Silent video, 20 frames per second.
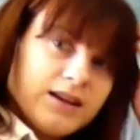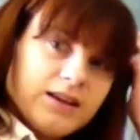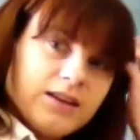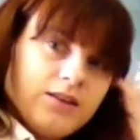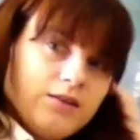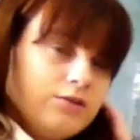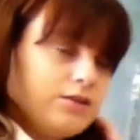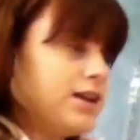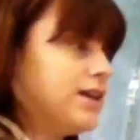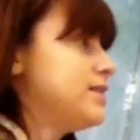
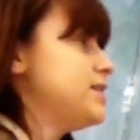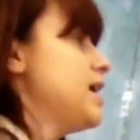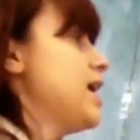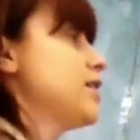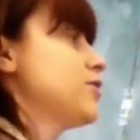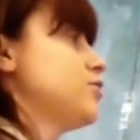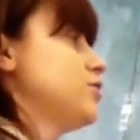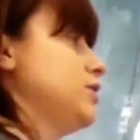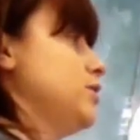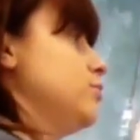You'll get to
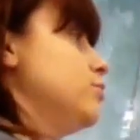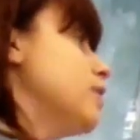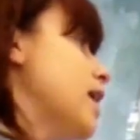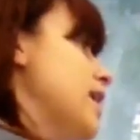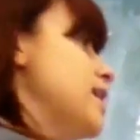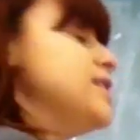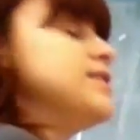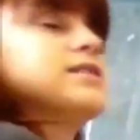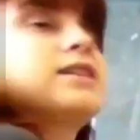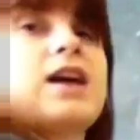actually
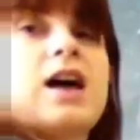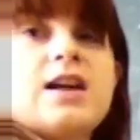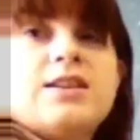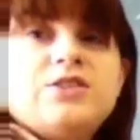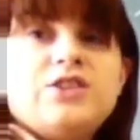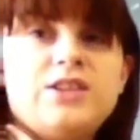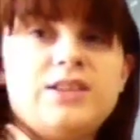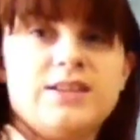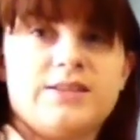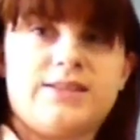write
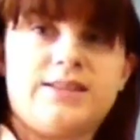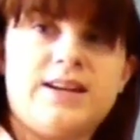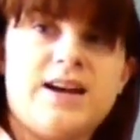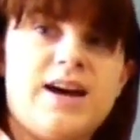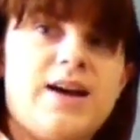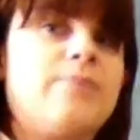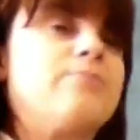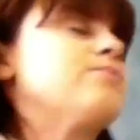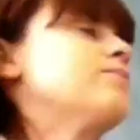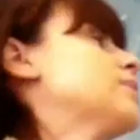kanji this
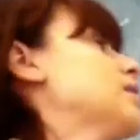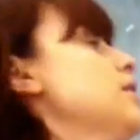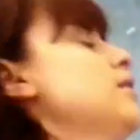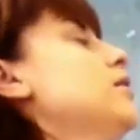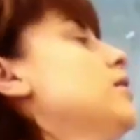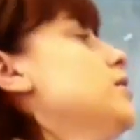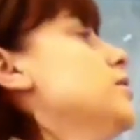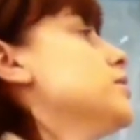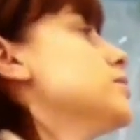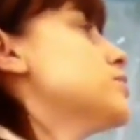time.
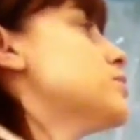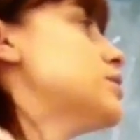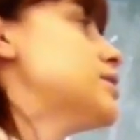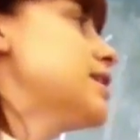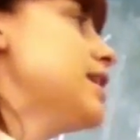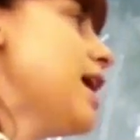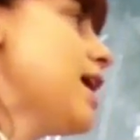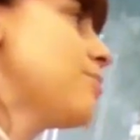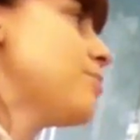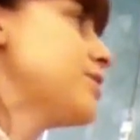So what's
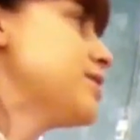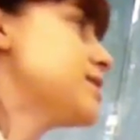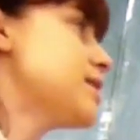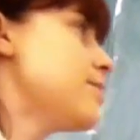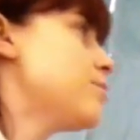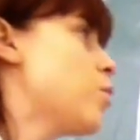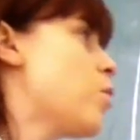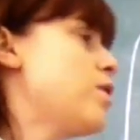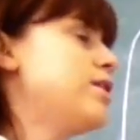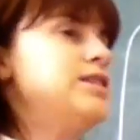going to happen is
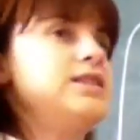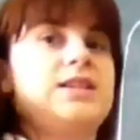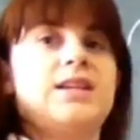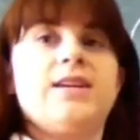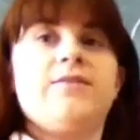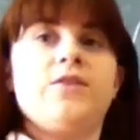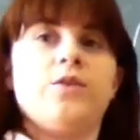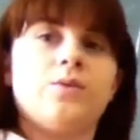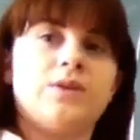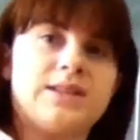I'm going to
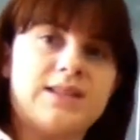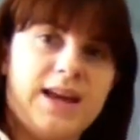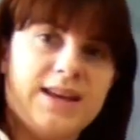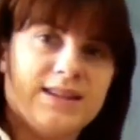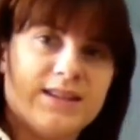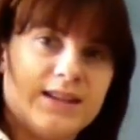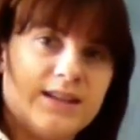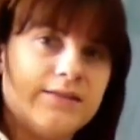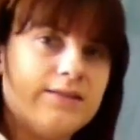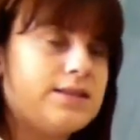give you a
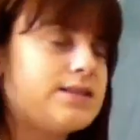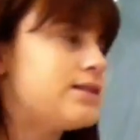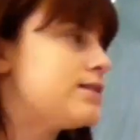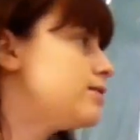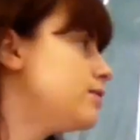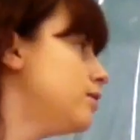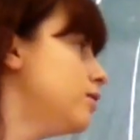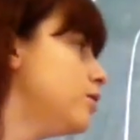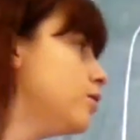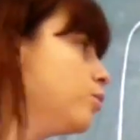
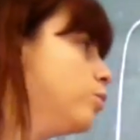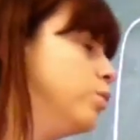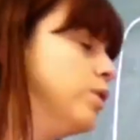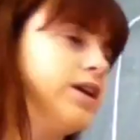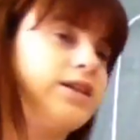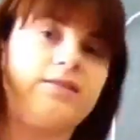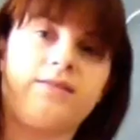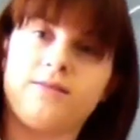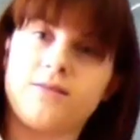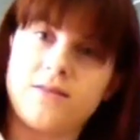sentence
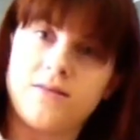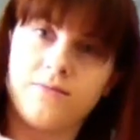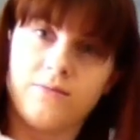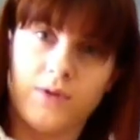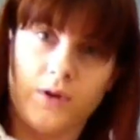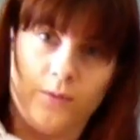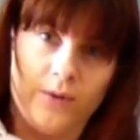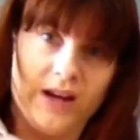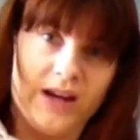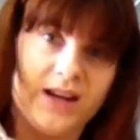with
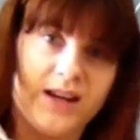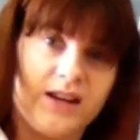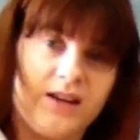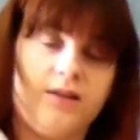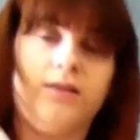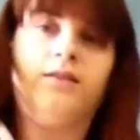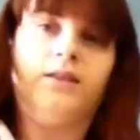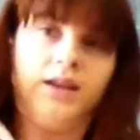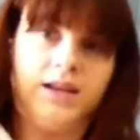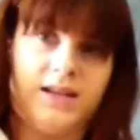the
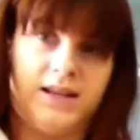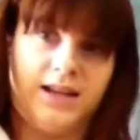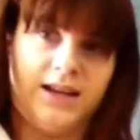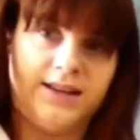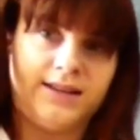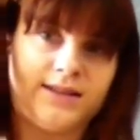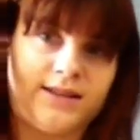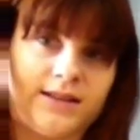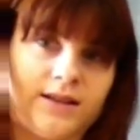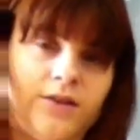reading in
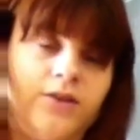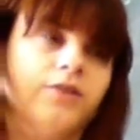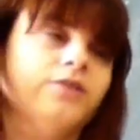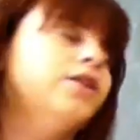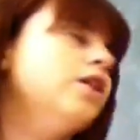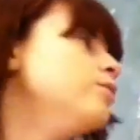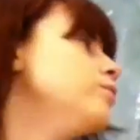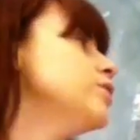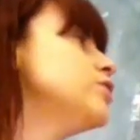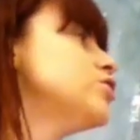it, so you'll
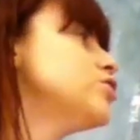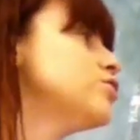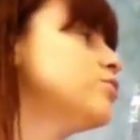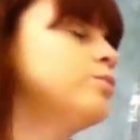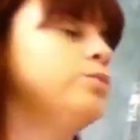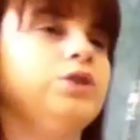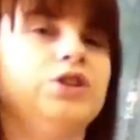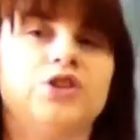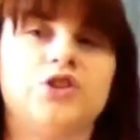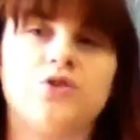know
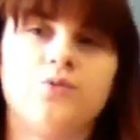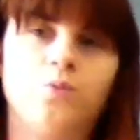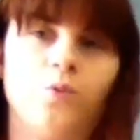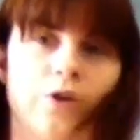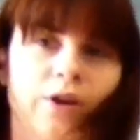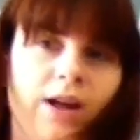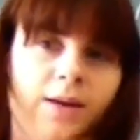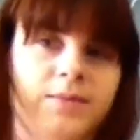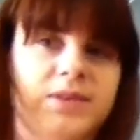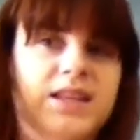which
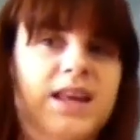word I'm